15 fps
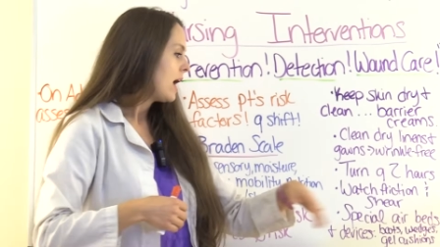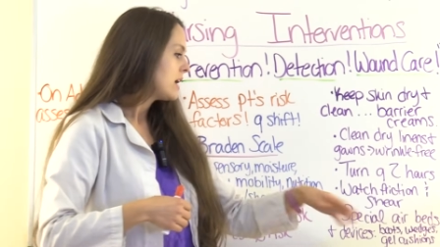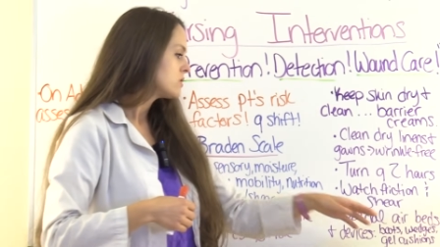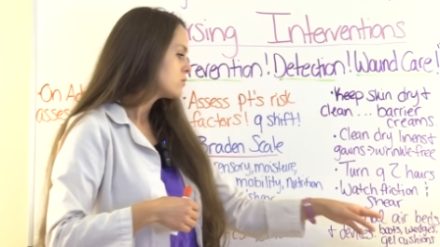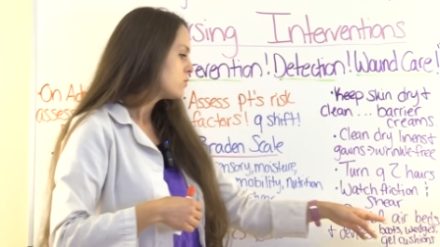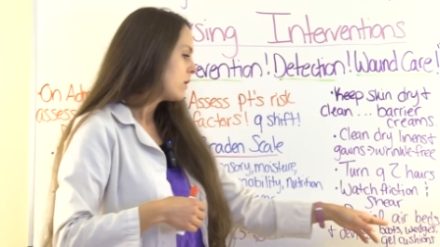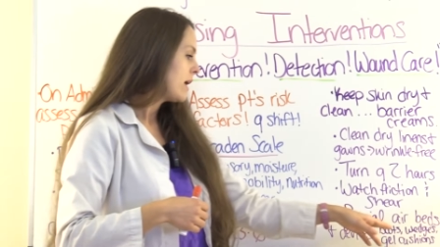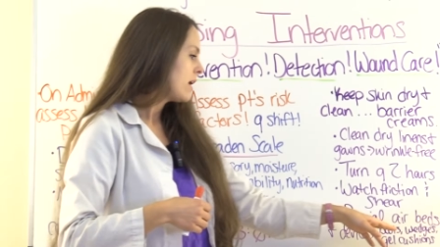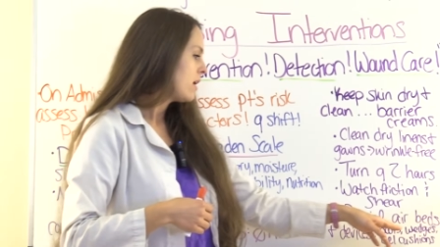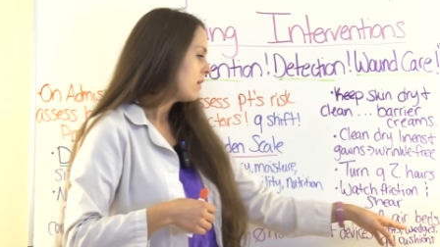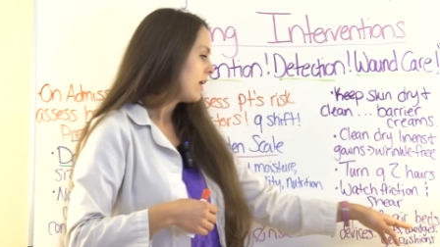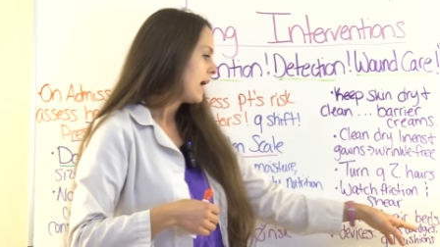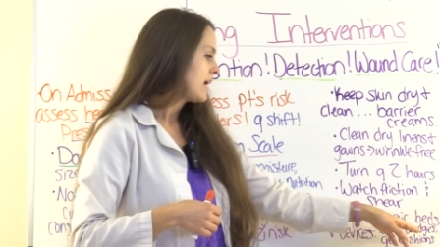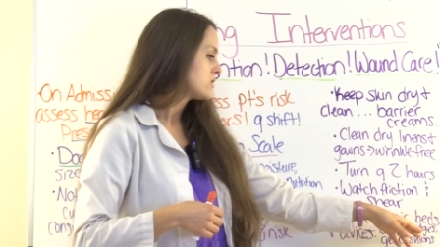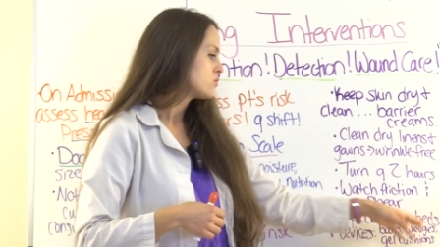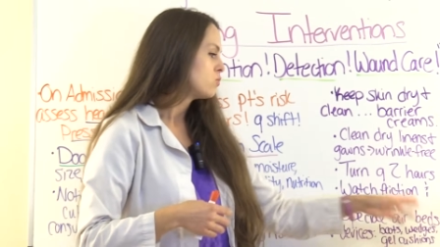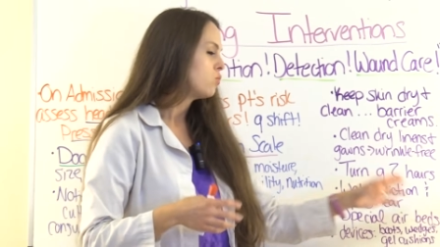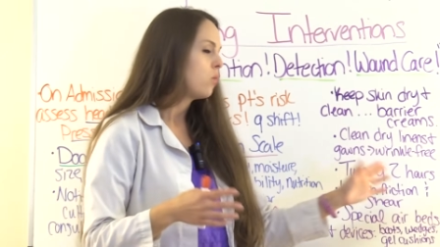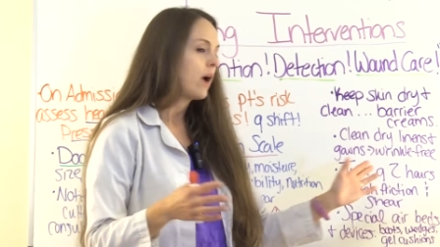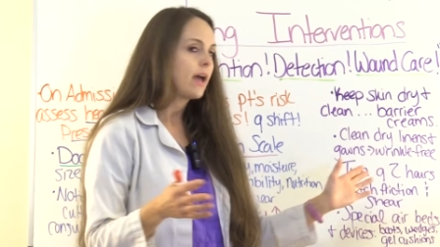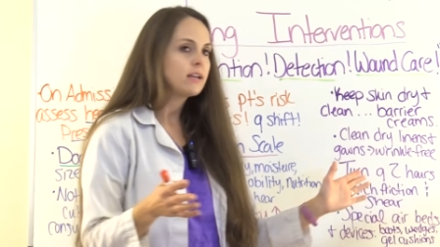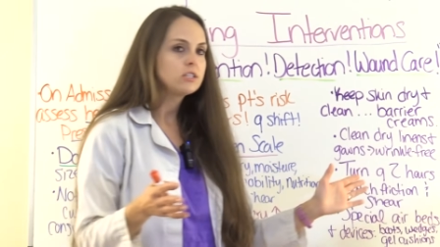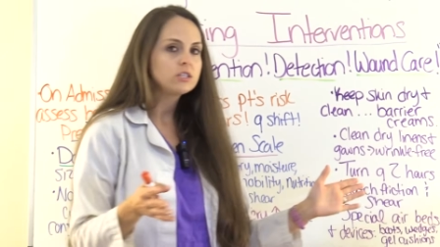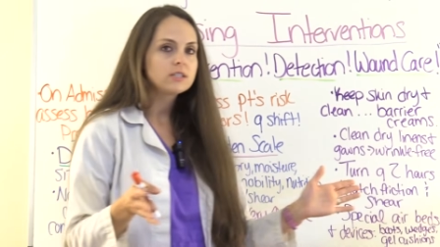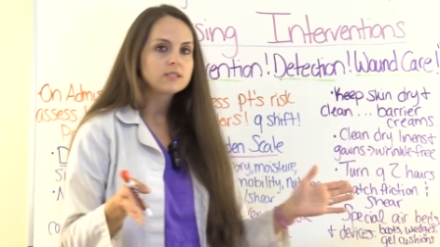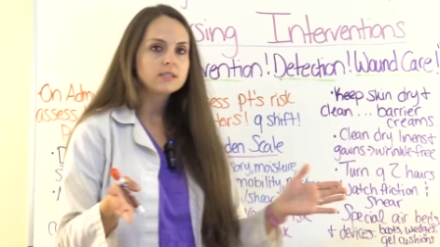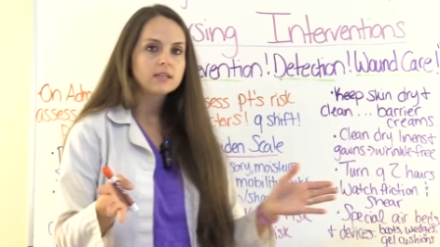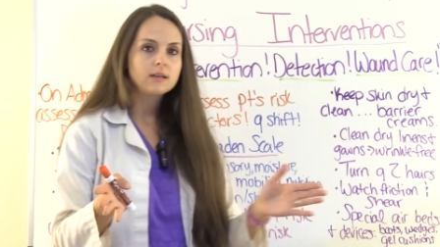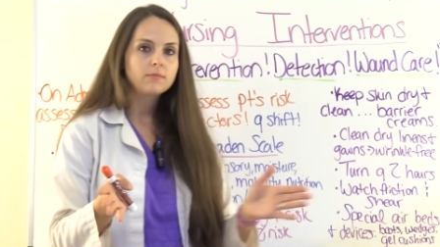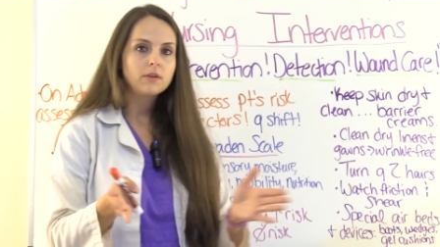as well as
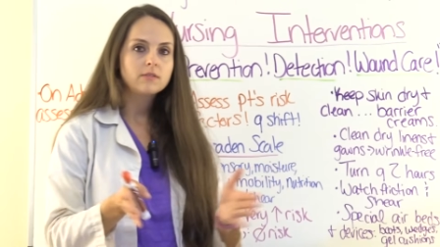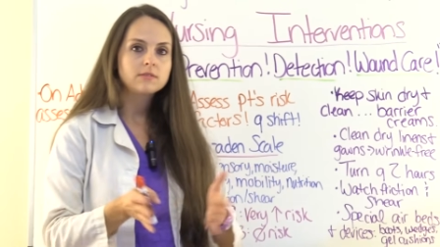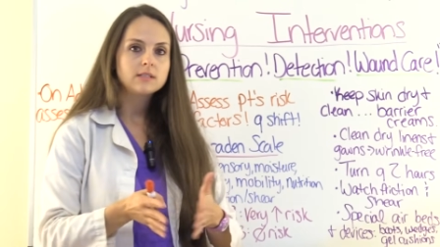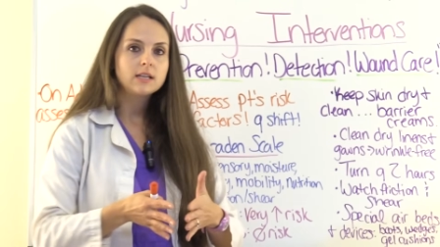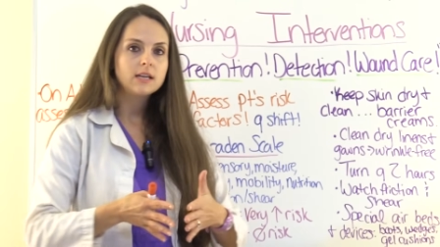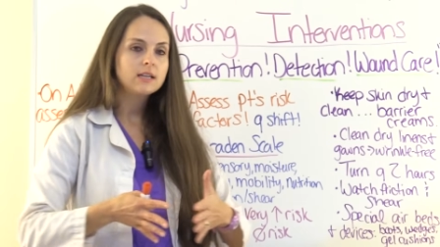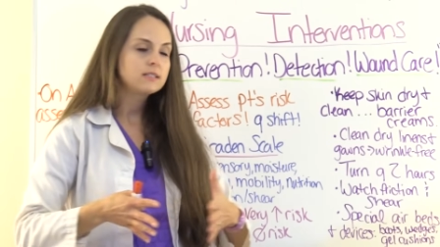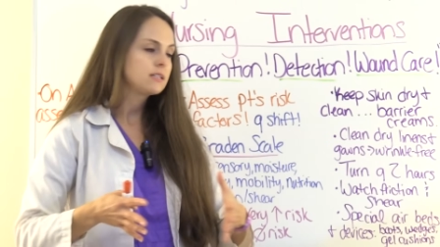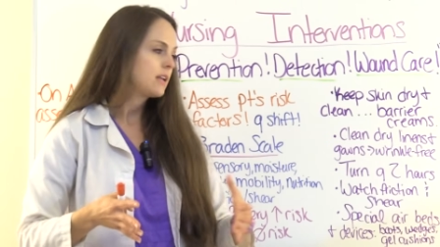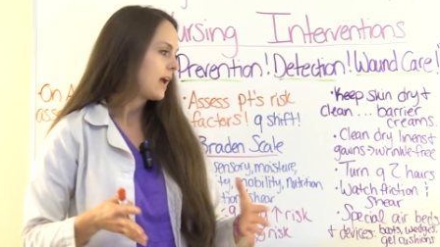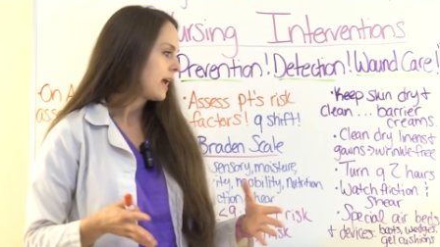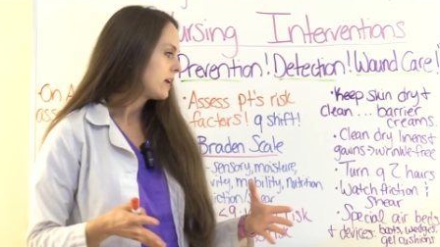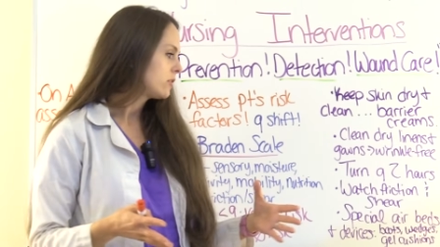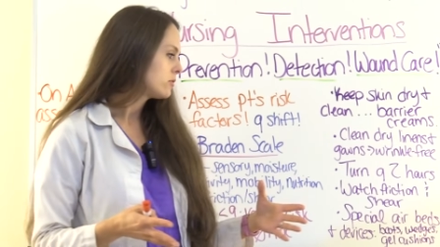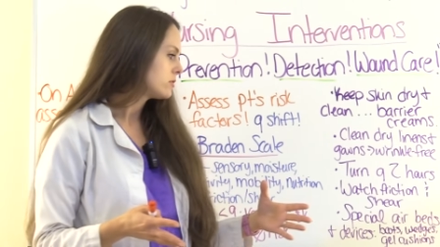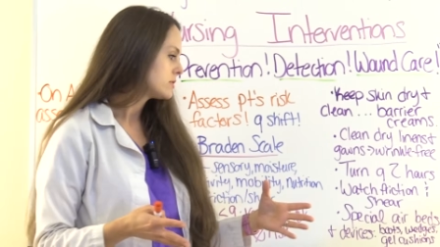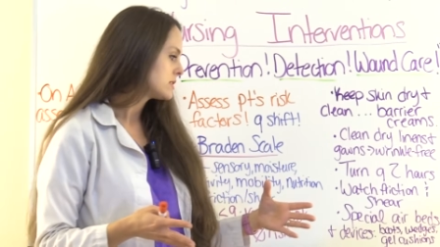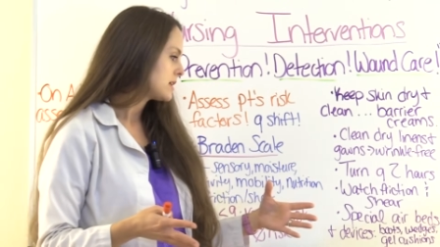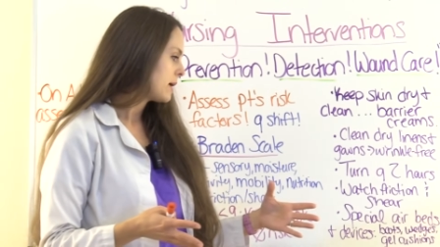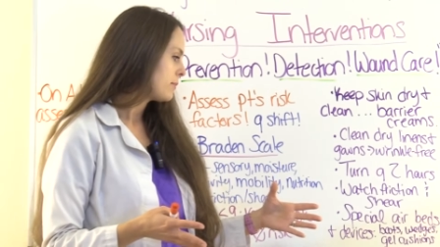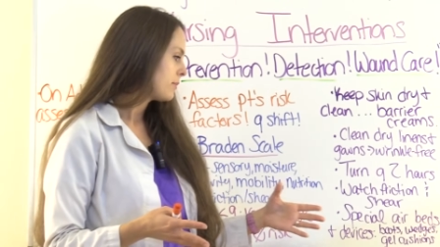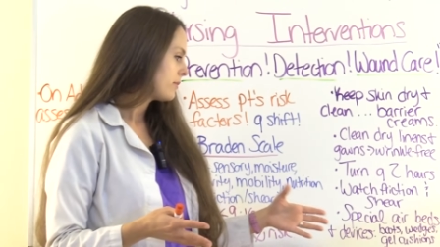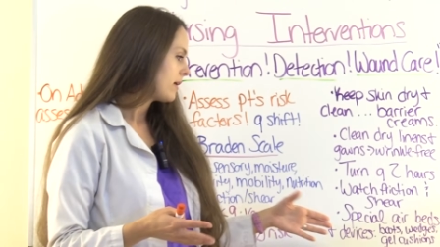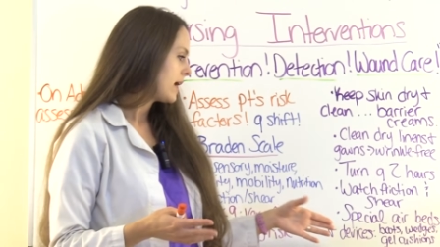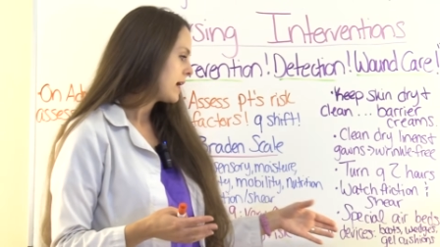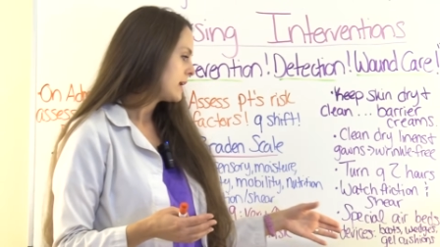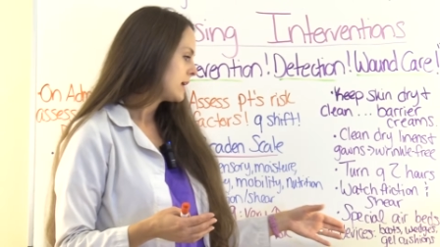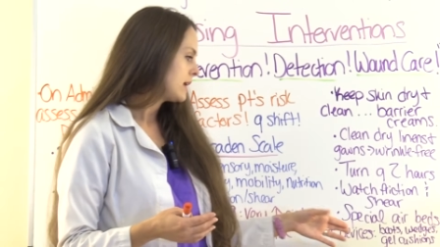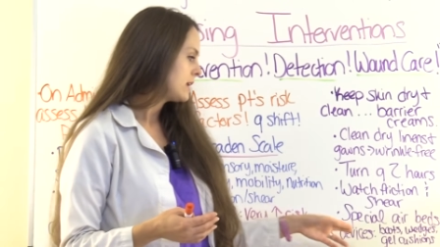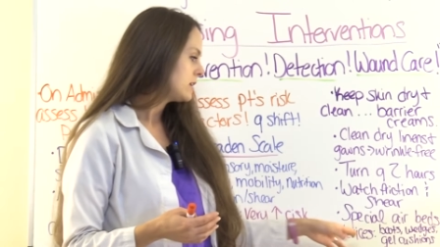wedges to keep those knees and ankles
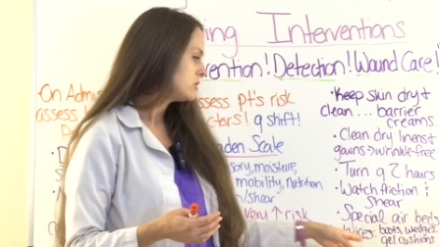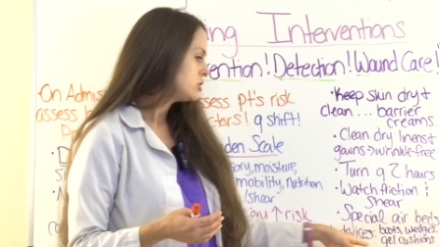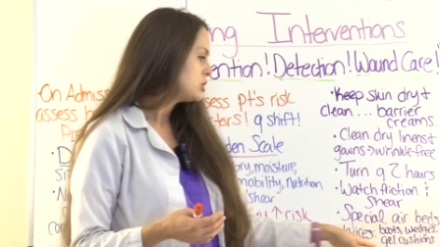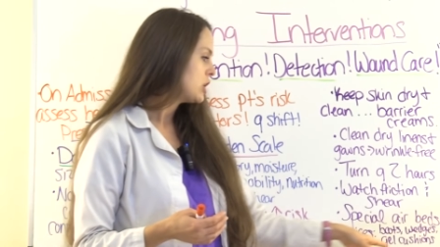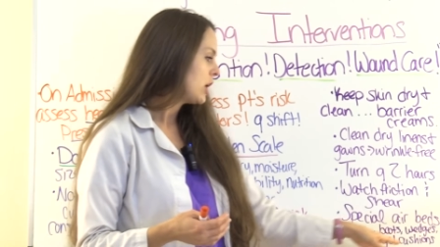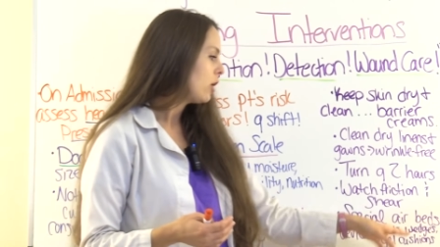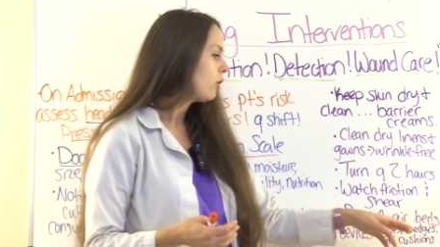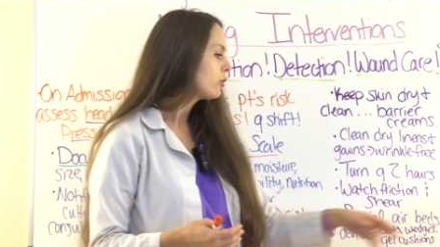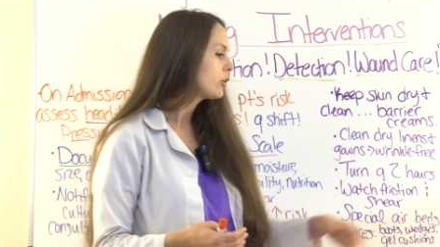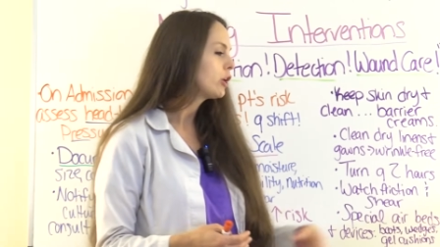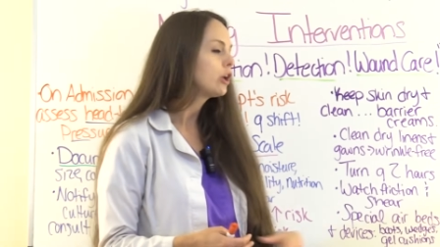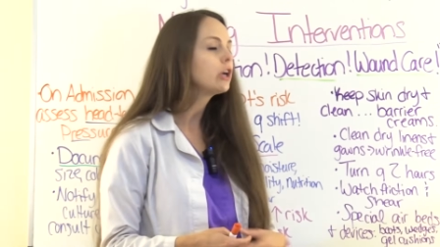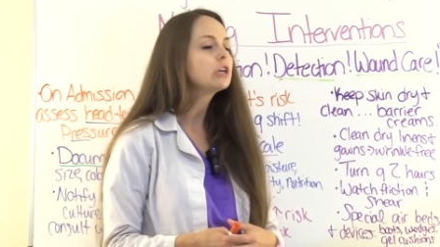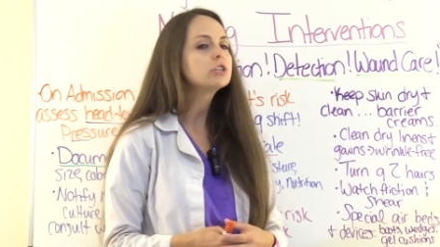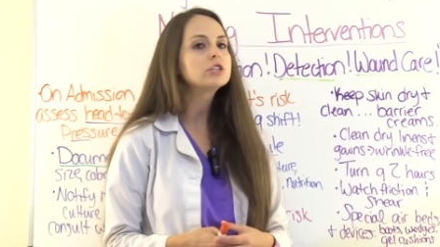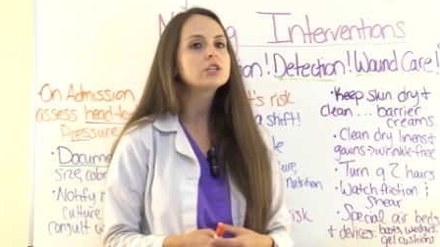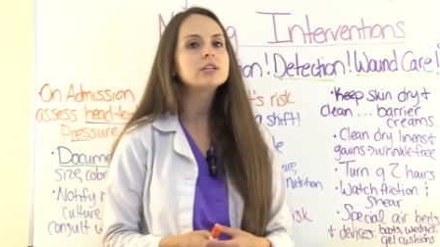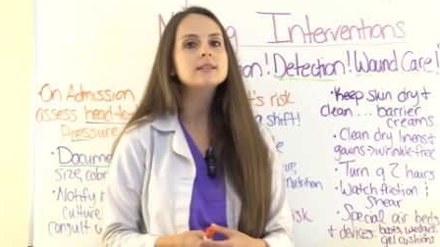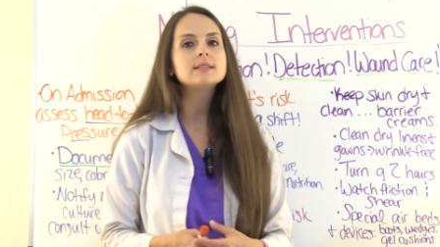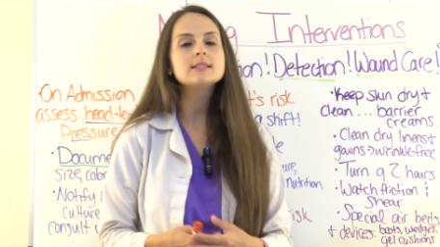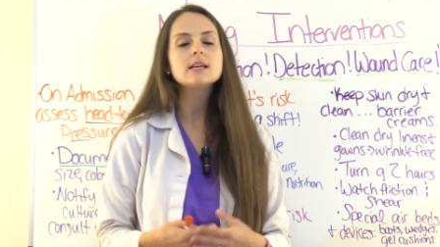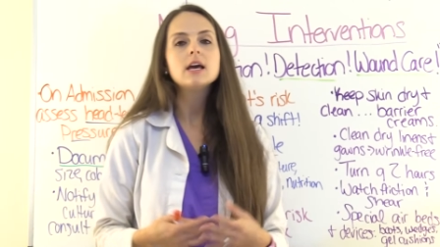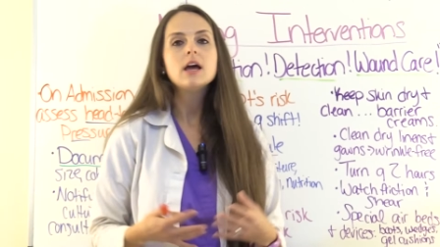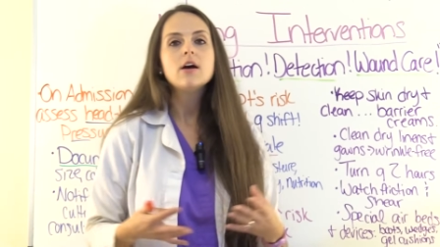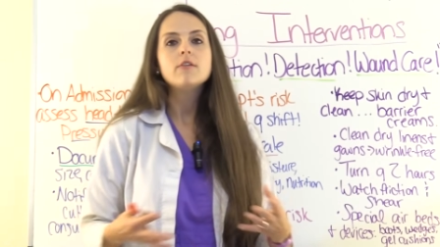separated, gel cushions